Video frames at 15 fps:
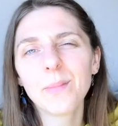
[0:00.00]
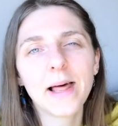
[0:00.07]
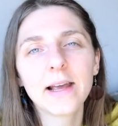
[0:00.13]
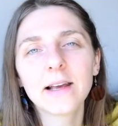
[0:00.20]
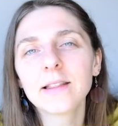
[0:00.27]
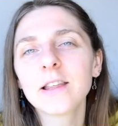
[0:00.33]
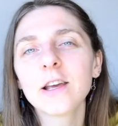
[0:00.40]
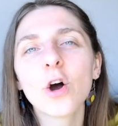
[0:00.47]

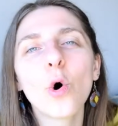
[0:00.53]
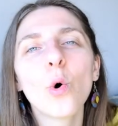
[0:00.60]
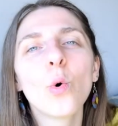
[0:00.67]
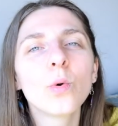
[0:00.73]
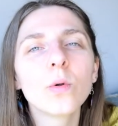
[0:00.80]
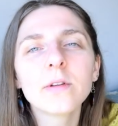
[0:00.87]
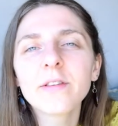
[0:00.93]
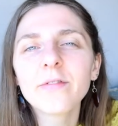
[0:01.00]
like the
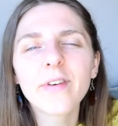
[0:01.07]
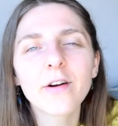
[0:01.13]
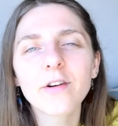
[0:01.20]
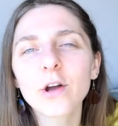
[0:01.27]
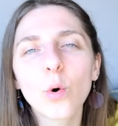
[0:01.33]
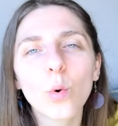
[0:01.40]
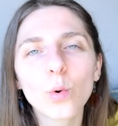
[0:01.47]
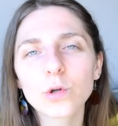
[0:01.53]

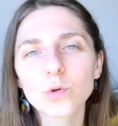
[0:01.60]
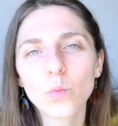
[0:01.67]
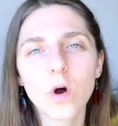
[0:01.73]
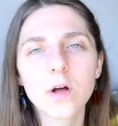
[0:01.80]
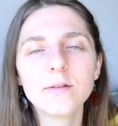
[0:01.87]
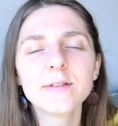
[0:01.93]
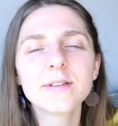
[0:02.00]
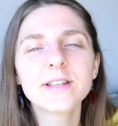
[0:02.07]
very old
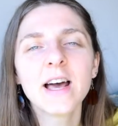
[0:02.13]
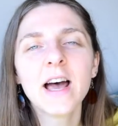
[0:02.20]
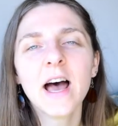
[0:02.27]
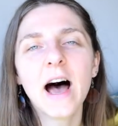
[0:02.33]
ones,